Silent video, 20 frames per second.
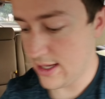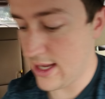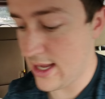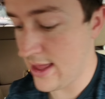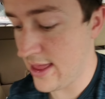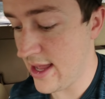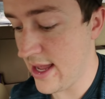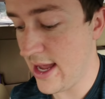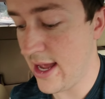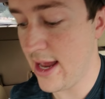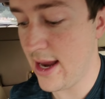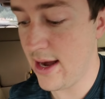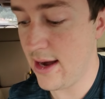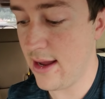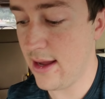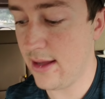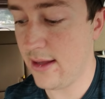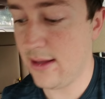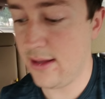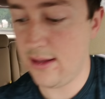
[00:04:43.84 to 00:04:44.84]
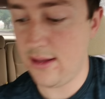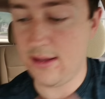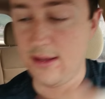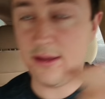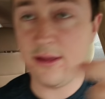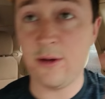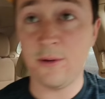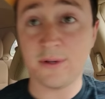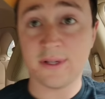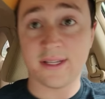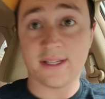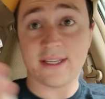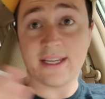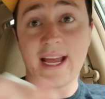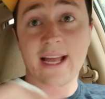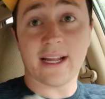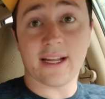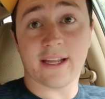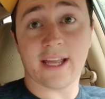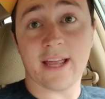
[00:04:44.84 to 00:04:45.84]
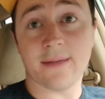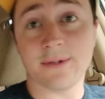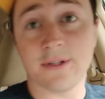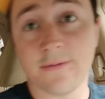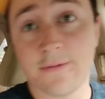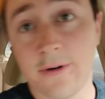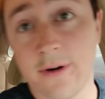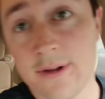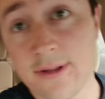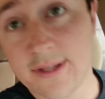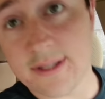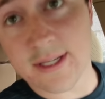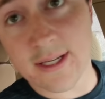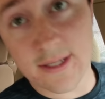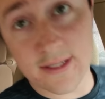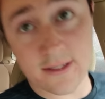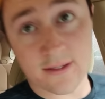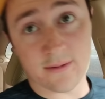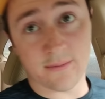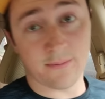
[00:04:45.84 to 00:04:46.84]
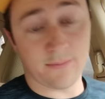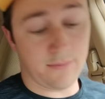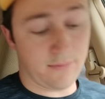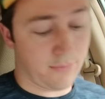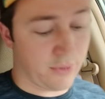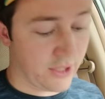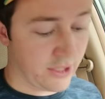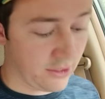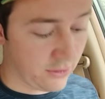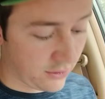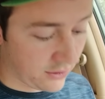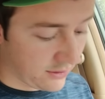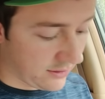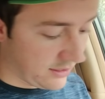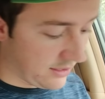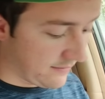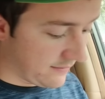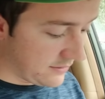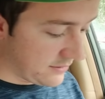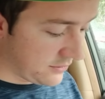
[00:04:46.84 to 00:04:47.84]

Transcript: And then there was a stack of games in front of the system, but you couldn't even